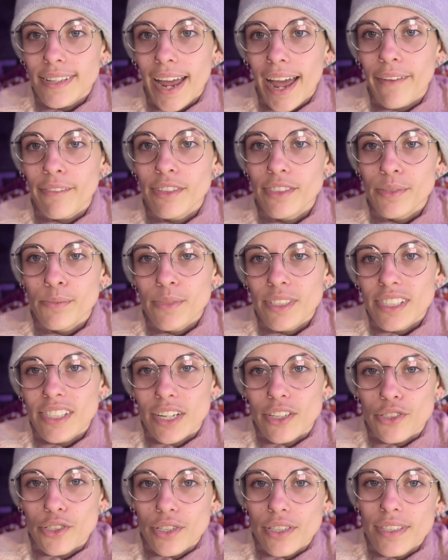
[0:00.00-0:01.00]
Having some
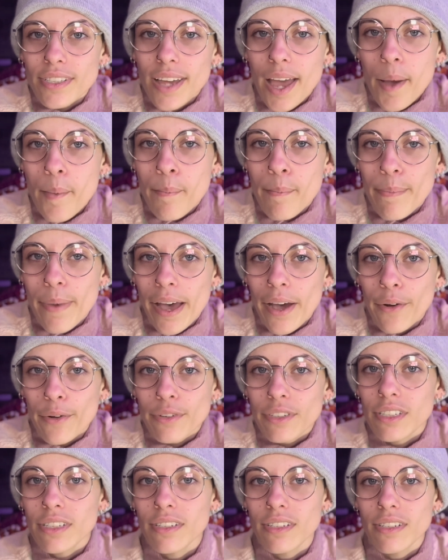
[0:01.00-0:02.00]
discussions
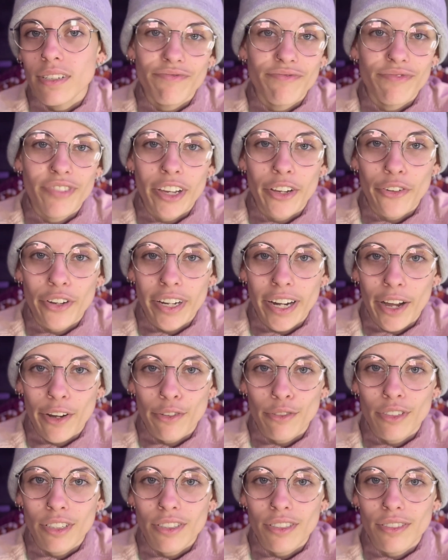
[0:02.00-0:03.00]
about figuring out
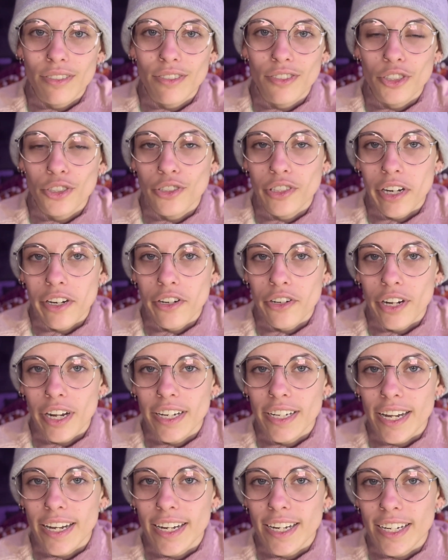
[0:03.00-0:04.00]
your gender
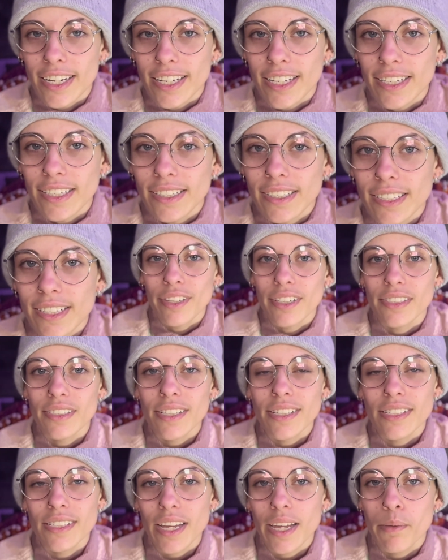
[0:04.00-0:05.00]
identity. This
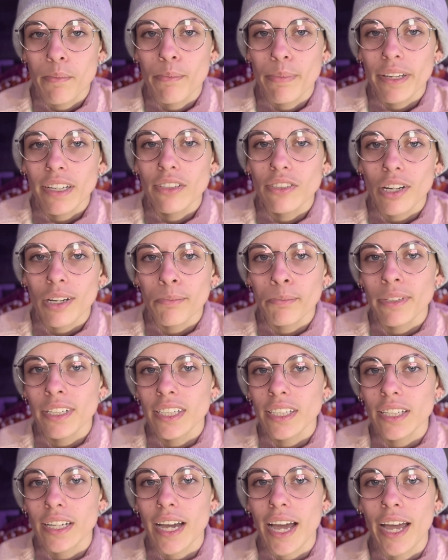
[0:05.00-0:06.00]
is a big
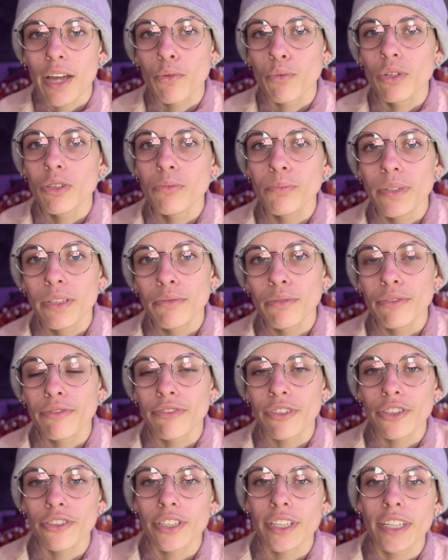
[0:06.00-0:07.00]
topic. I will be
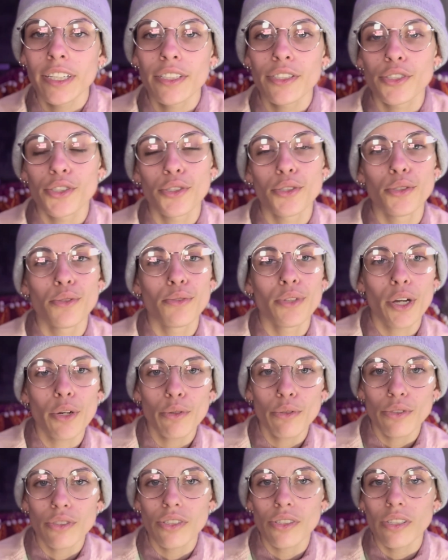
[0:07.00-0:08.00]
referring to
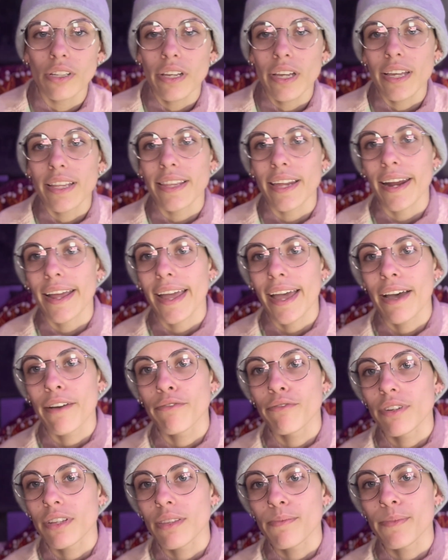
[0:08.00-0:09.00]
notes that I
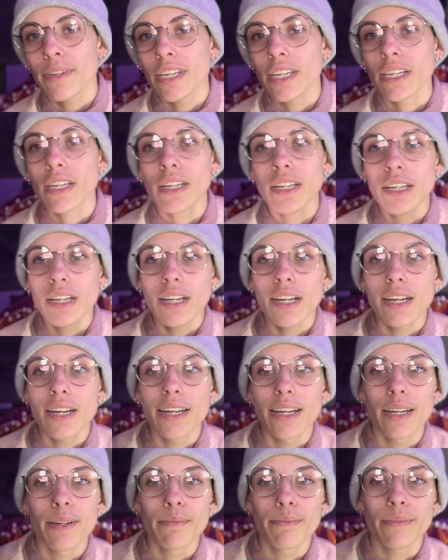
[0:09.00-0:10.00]
have with me
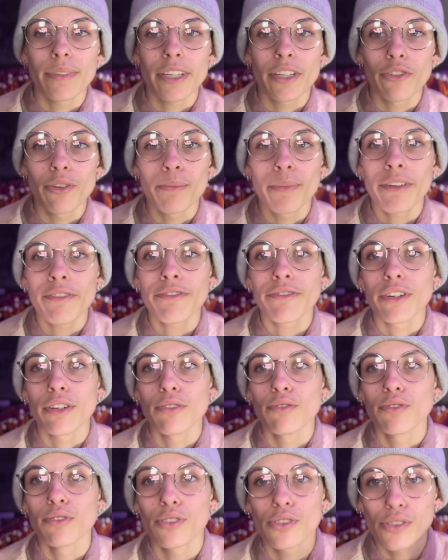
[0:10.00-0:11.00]
here on my
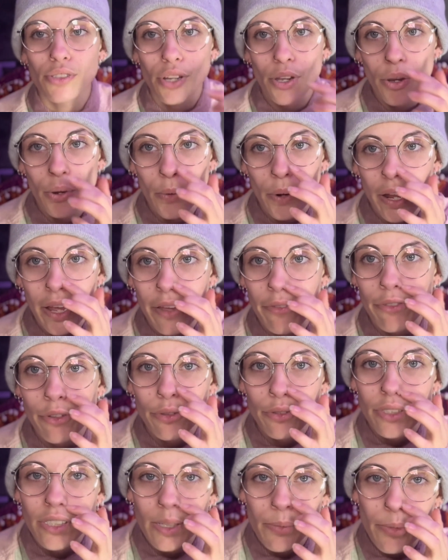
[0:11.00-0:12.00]
phone, so if you
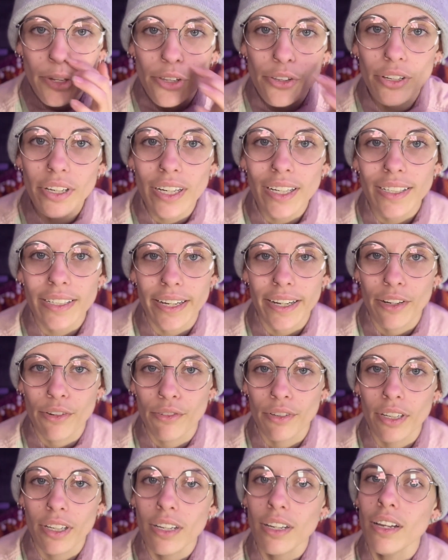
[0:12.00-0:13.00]
see me looking
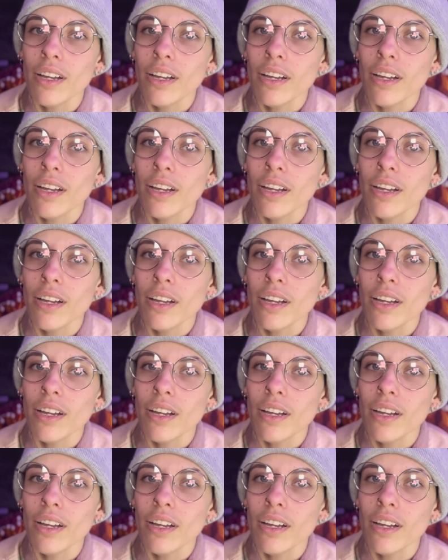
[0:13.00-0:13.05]
down,